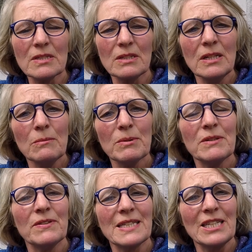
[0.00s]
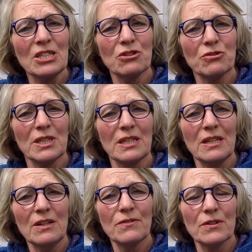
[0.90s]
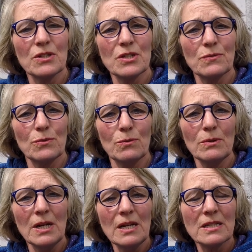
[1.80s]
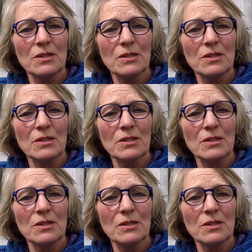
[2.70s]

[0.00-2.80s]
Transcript: So a little bit of its history first of all.